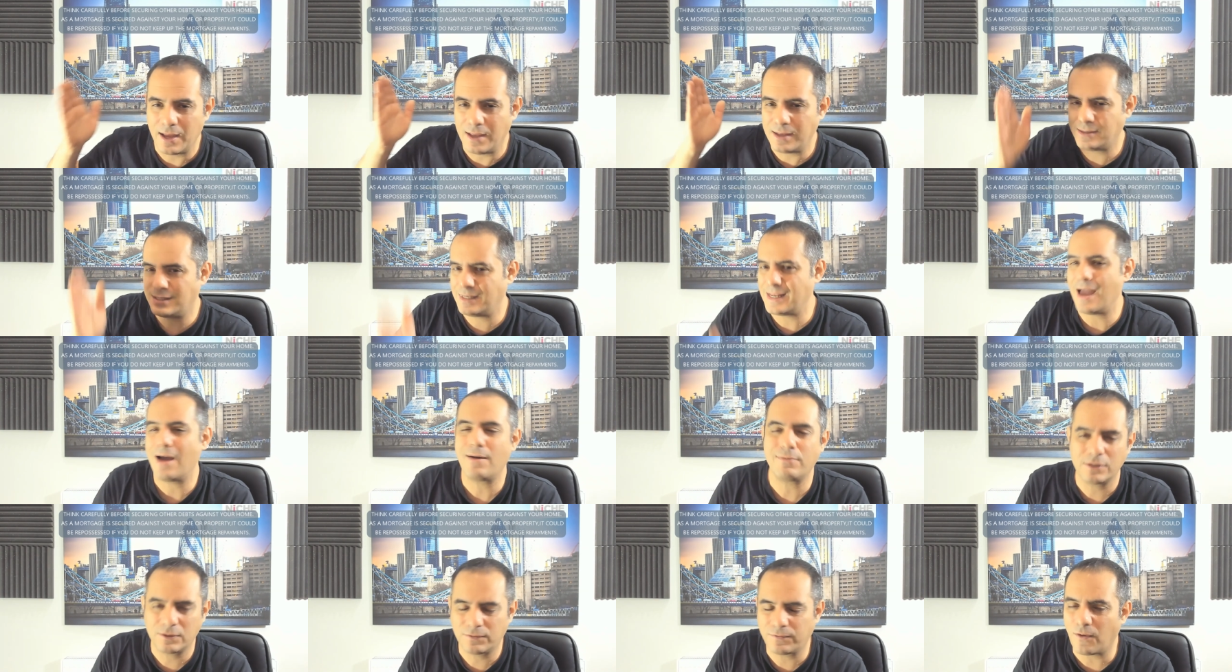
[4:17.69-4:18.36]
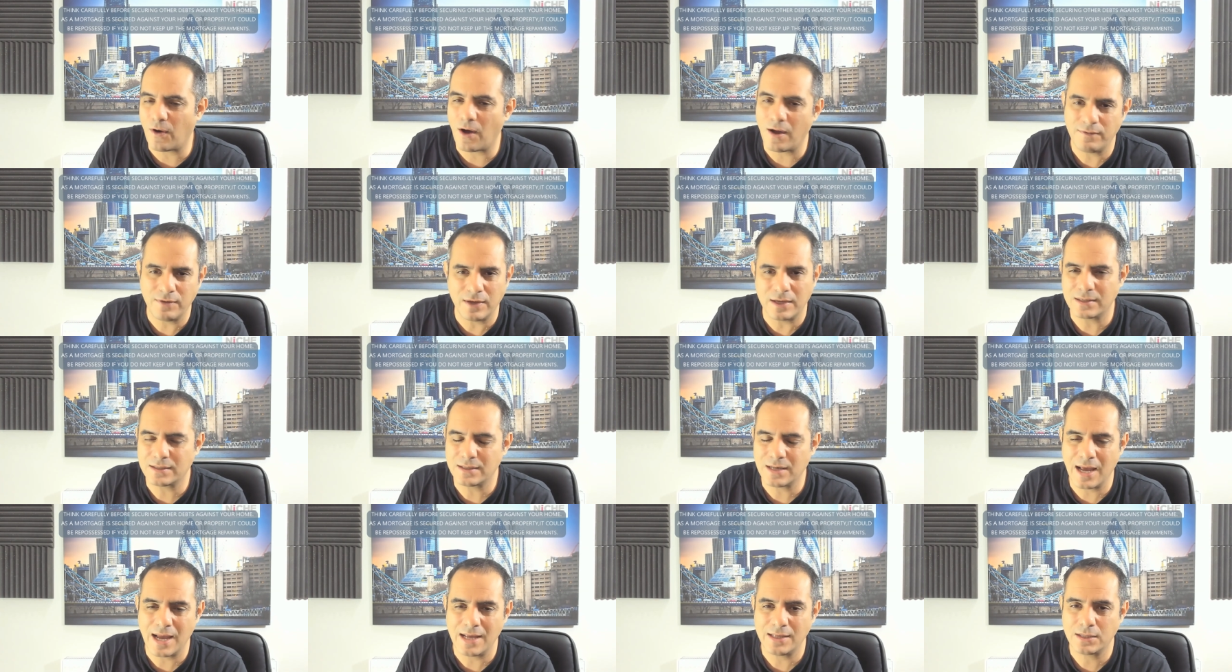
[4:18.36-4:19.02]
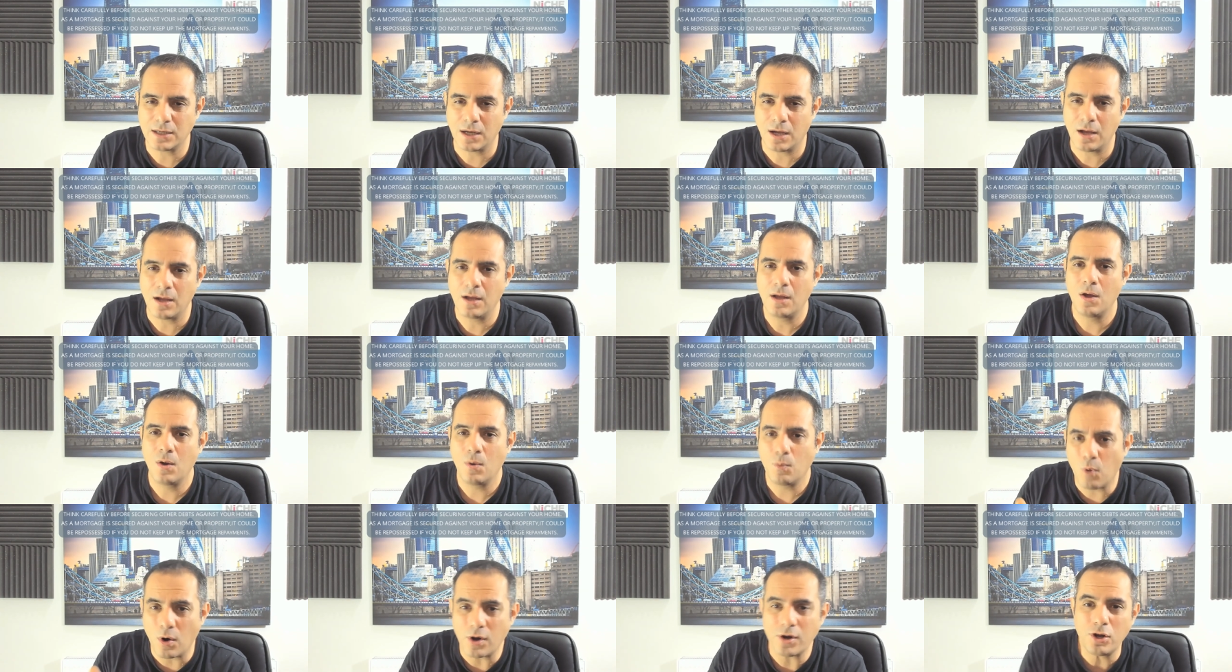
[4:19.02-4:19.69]
Now it's 5 years later.
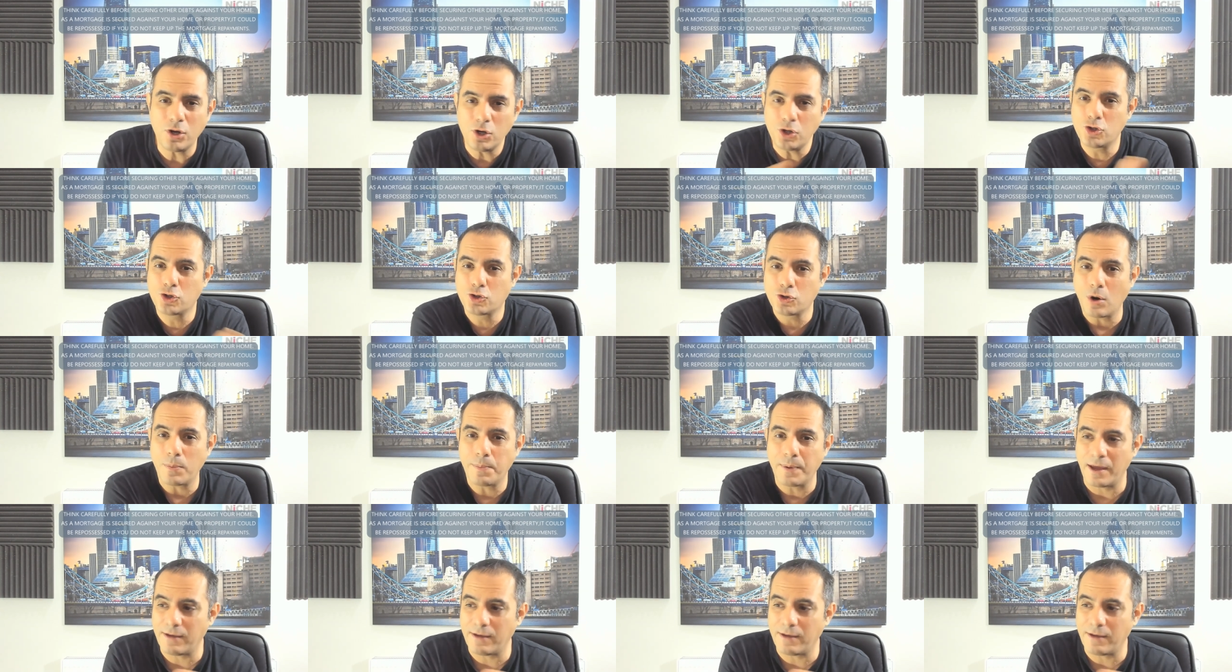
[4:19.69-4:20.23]
Why don't you drop it?